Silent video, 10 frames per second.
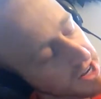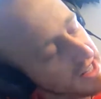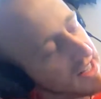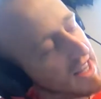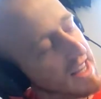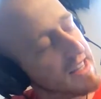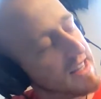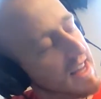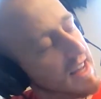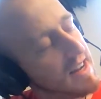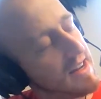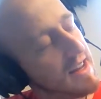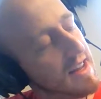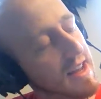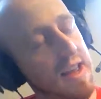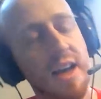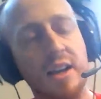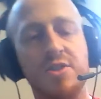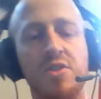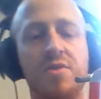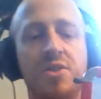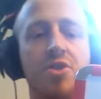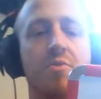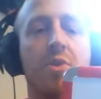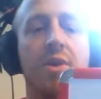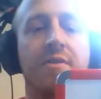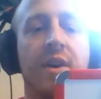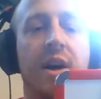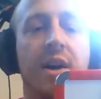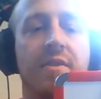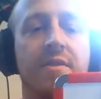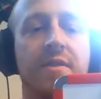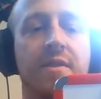is less than x over 2.5.